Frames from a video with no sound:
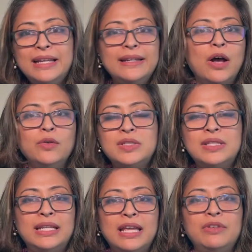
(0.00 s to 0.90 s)

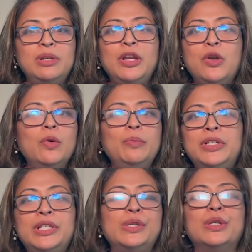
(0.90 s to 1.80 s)
announced that there will be no
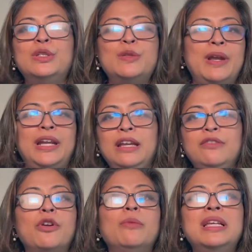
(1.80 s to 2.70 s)
political
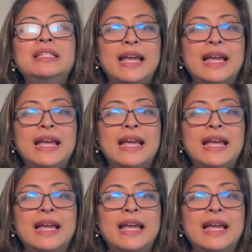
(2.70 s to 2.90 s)
spending from his